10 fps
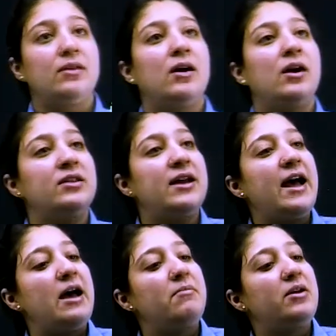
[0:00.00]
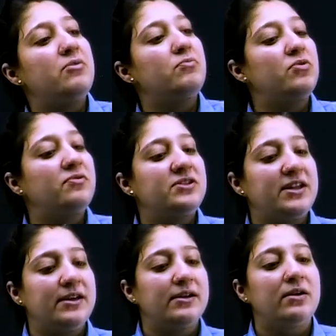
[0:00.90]
the hammer moves
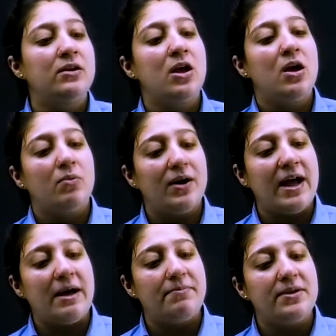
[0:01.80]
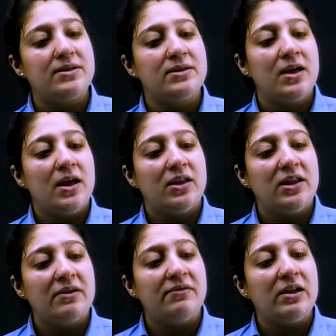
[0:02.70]
here, what happens?
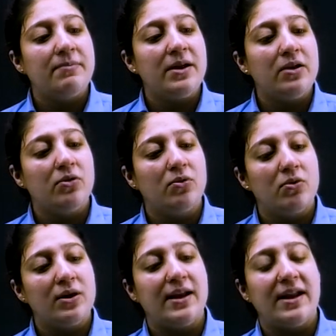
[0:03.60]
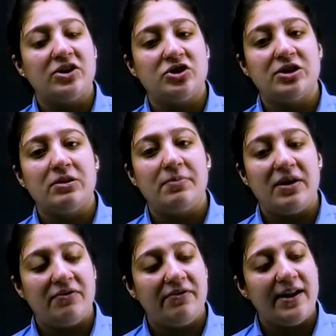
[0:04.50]
There will be no connection
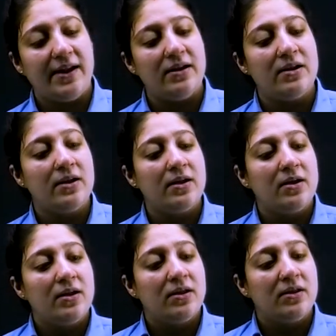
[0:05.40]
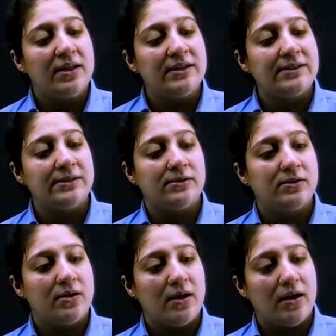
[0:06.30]
between this
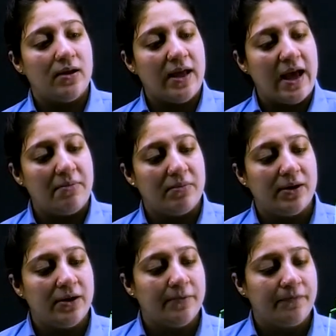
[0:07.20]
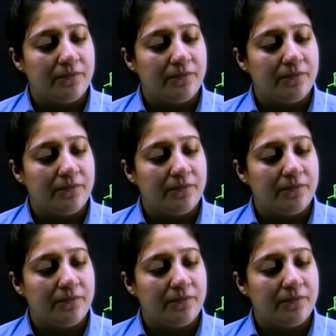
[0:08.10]
hammer